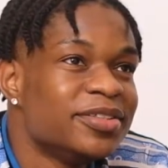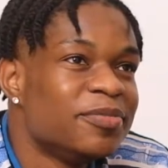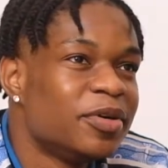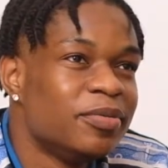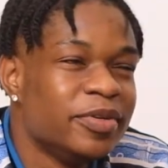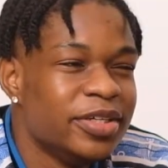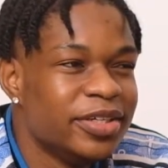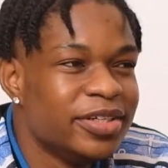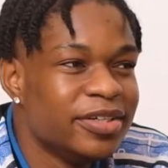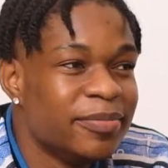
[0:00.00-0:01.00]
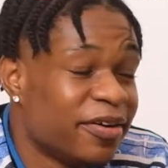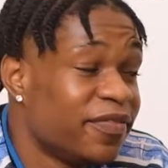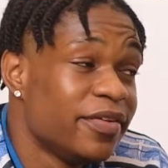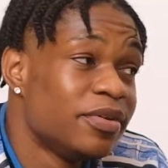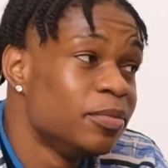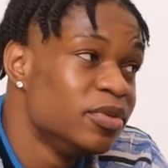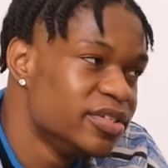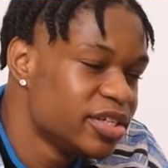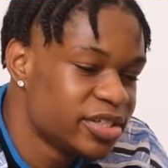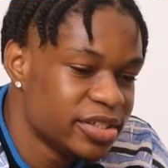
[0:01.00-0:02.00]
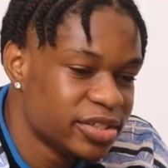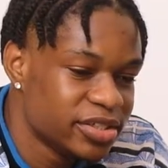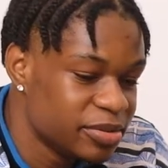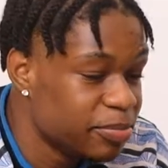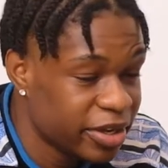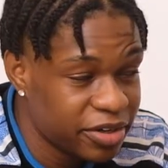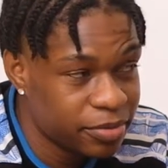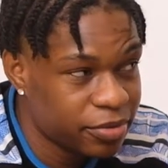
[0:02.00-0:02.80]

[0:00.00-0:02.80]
Probably my favorite musician, Burton.